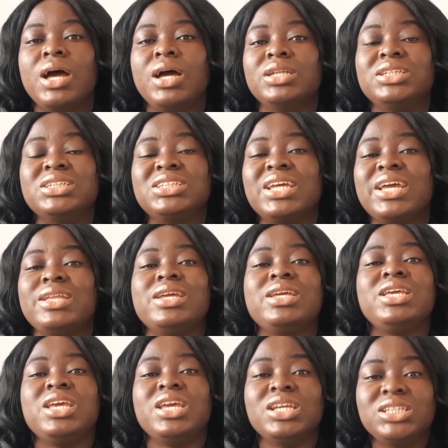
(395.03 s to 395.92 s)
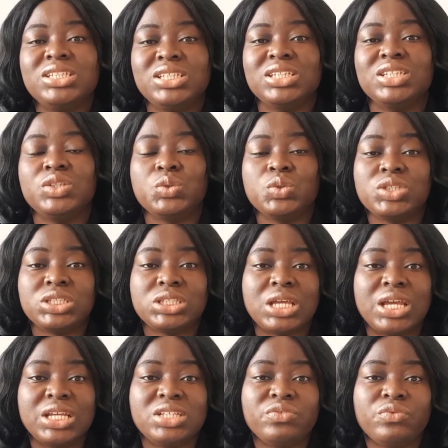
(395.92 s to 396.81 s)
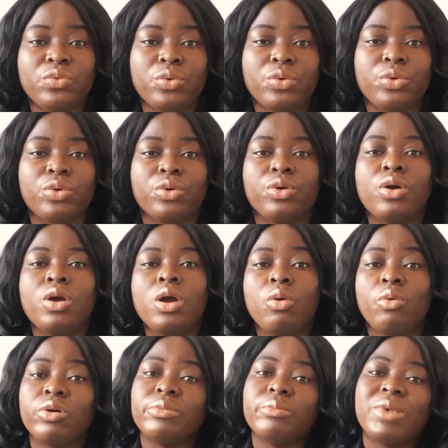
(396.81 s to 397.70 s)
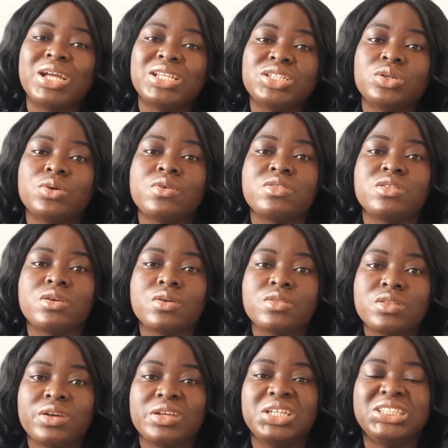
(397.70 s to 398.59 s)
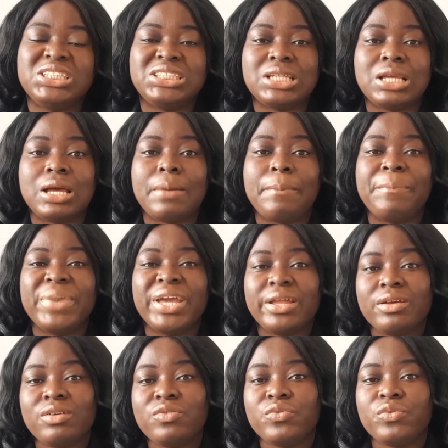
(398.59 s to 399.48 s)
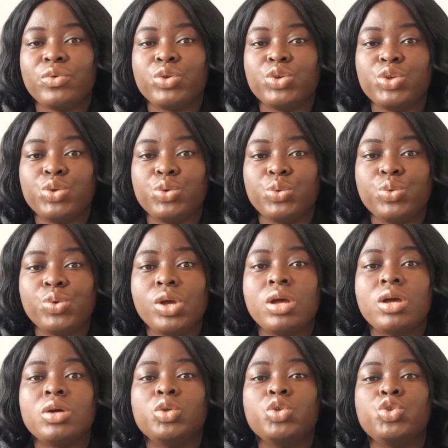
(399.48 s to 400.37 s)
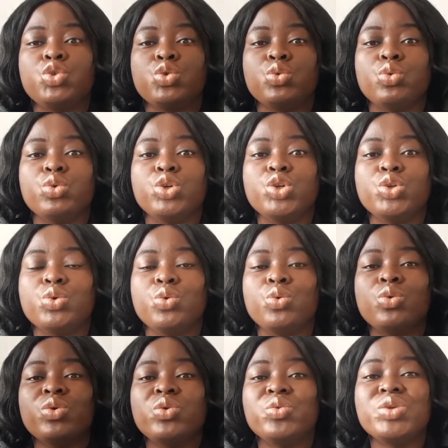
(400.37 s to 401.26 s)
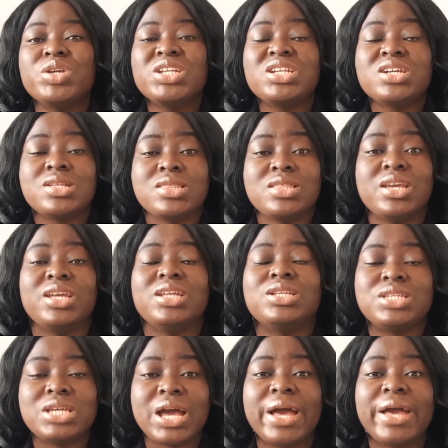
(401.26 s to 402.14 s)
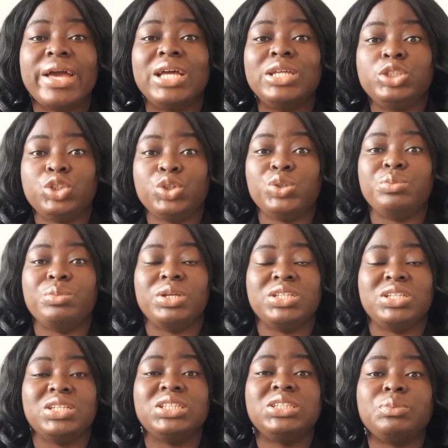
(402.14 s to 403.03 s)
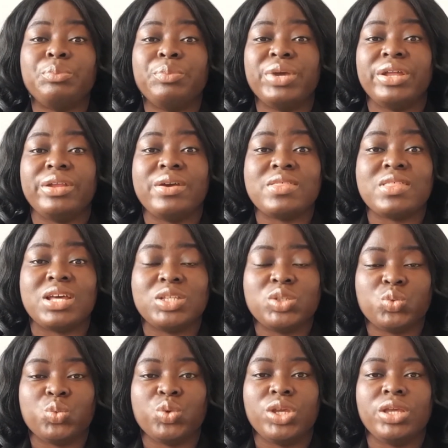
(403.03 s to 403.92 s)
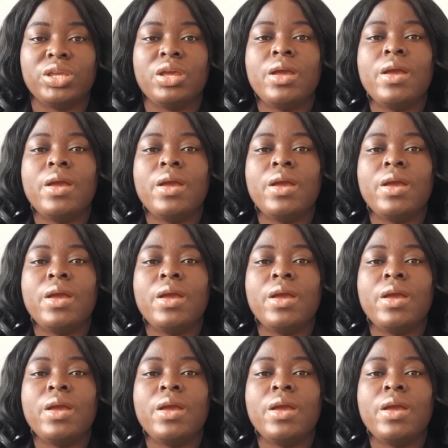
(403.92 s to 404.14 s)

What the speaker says: decided cases to cite for one matter or the other, it's better for you to, read the entire judgment. It's better that way